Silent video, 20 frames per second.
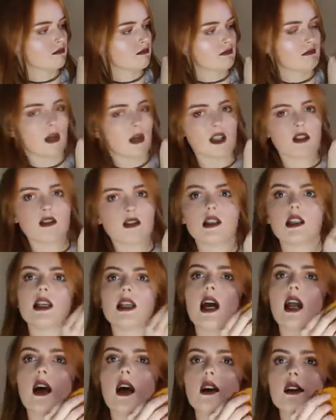mustardy
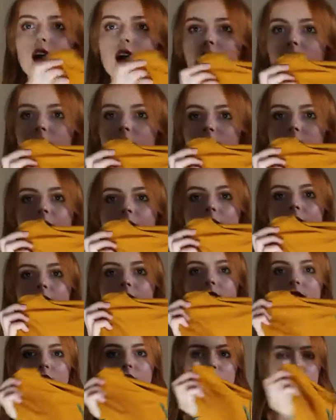yellow colour
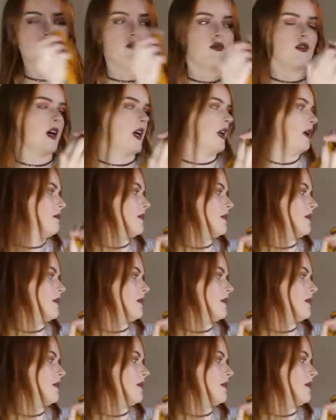again, and it's really